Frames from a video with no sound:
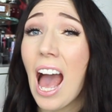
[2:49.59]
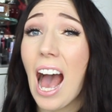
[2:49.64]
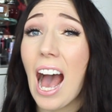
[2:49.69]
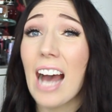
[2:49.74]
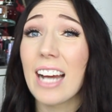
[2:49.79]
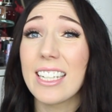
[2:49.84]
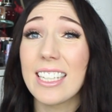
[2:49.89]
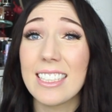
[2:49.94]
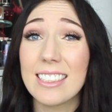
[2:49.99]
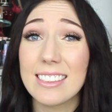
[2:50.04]

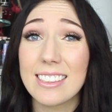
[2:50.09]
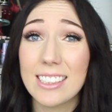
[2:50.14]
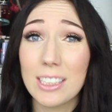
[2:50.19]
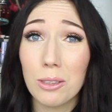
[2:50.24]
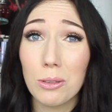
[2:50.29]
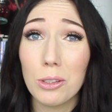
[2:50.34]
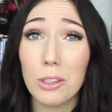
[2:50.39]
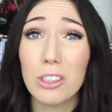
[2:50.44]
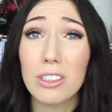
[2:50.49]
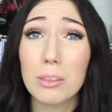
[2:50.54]
and it
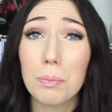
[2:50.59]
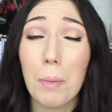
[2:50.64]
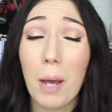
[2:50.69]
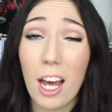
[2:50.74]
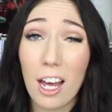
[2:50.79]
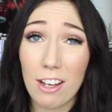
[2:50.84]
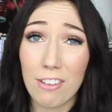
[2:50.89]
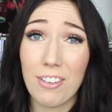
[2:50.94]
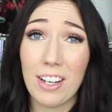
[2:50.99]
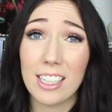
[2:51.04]
still looks
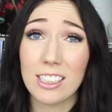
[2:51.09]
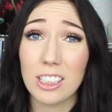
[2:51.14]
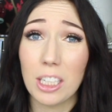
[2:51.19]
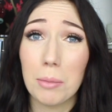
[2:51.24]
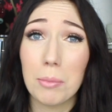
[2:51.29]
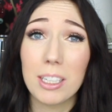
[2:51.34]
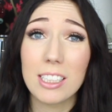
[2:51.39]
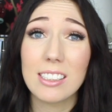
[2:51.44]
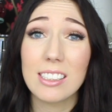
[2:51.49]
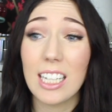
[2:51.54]
perfect
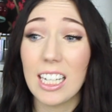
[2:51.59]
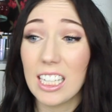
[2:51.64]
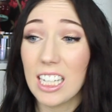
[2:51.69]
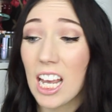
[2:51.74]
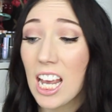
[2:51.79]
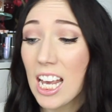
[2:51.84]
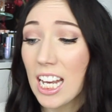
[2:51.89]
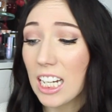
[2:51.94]
on my skin